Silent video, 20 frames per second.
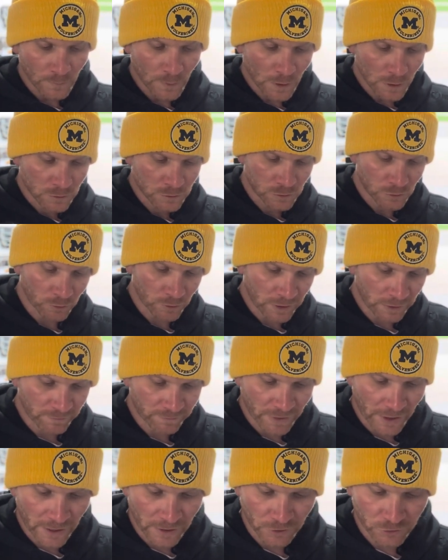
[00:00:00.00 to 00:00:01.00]
So give
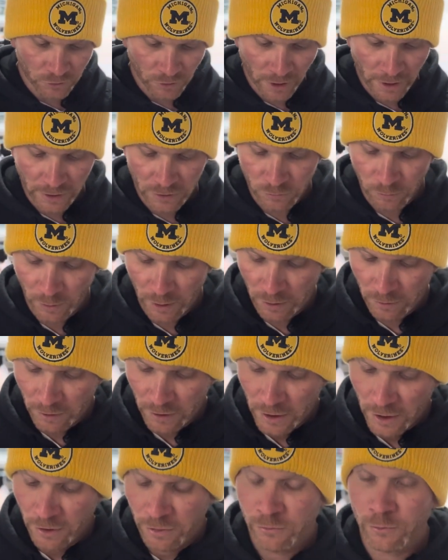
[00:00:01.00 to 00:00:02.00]
that a try as well.
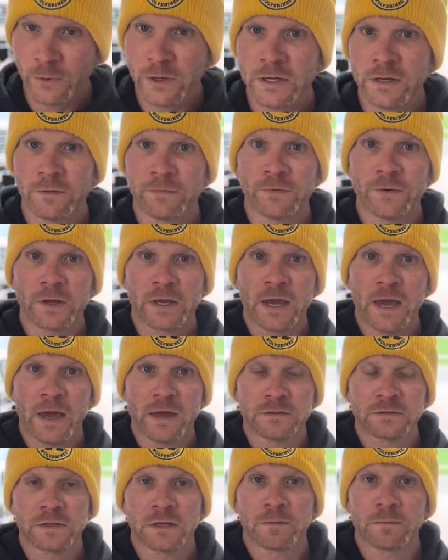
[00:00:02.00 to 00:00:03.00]
3 different
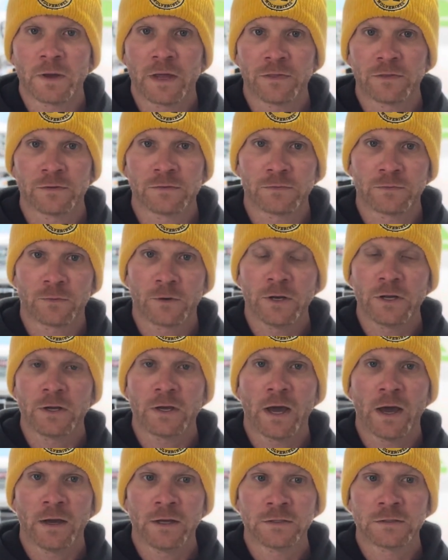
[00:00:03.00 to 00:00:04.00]
casting methods for you
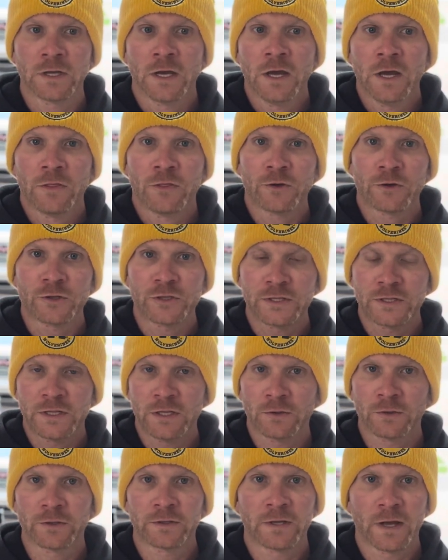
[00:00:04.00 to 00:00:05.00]
guys. There's
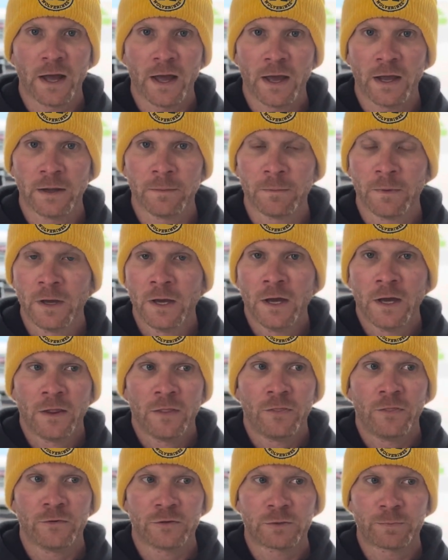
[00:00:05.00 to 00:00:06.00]
still time.
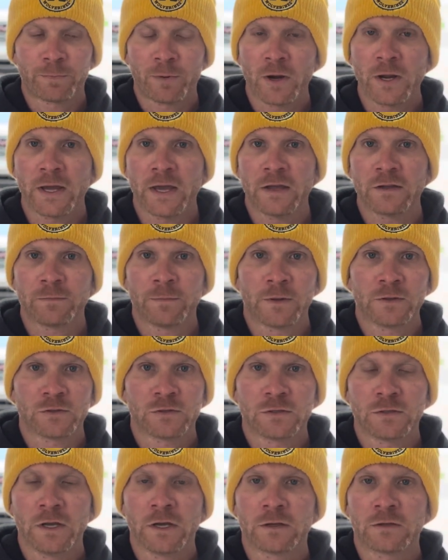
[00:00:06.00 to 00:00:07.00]
The spring has been
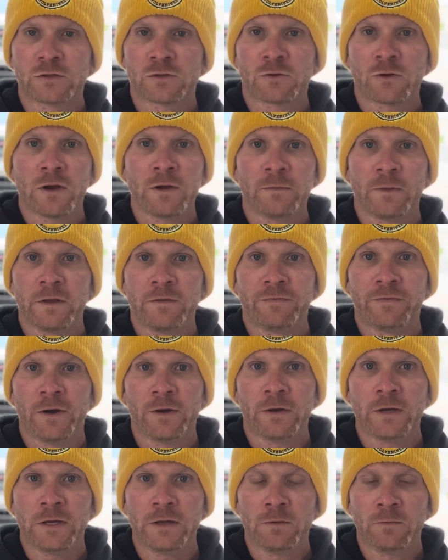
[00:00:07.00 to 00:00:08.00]
extremely
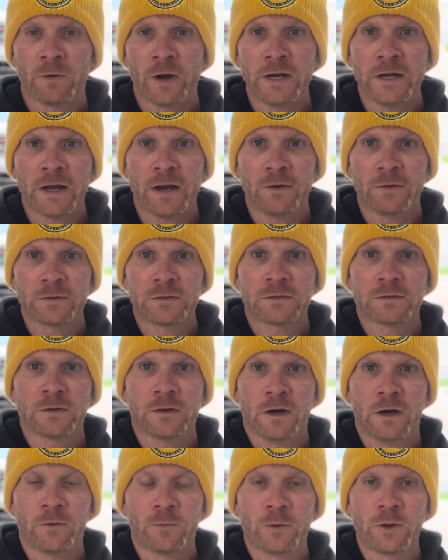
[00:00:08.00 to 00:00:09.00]
funky. Right now it's
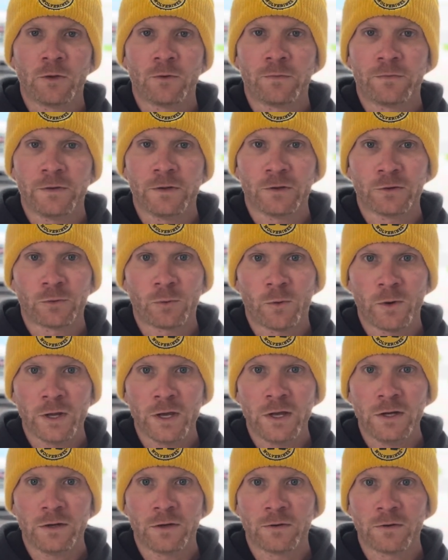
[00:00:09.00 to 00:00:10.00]
a real feel of
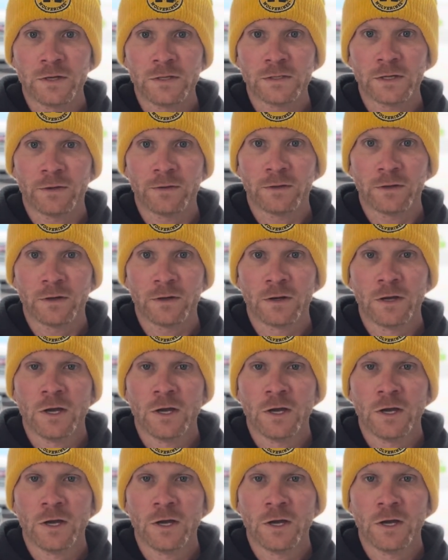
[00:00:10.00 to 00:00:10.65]
28 degrees out there.